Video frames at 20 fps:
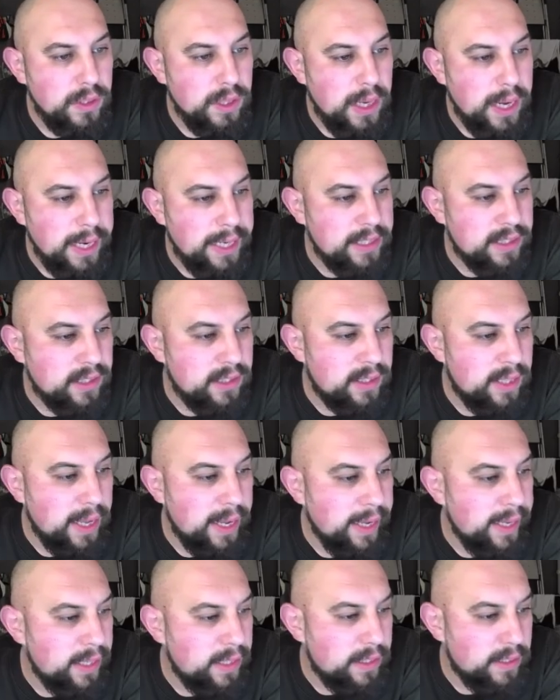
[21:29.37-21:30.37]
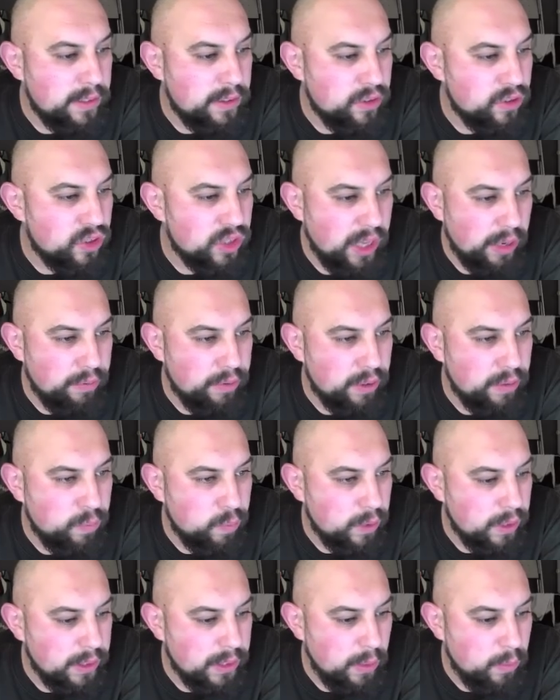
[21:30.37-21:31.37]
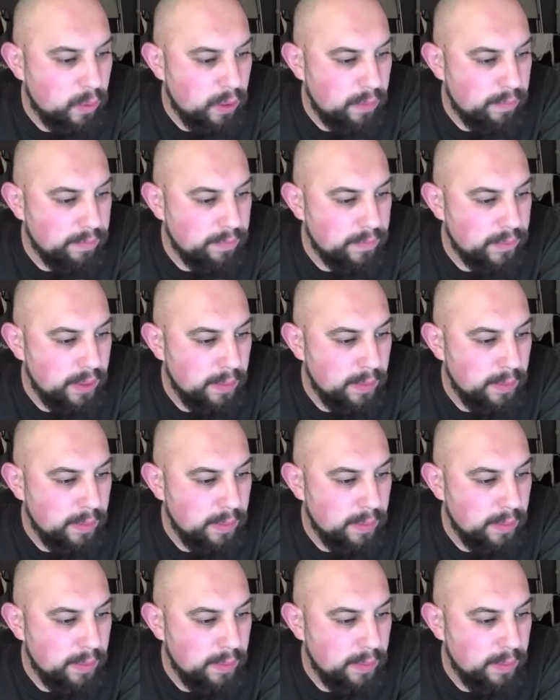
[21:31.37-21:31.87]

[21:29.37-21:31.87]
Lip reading: And it's, they could just get rid of what they want,